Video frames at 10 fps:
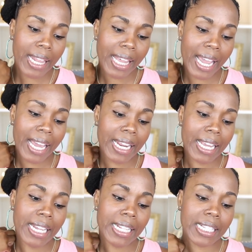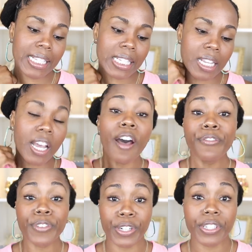that it's
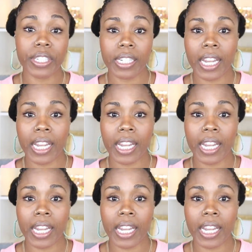covered,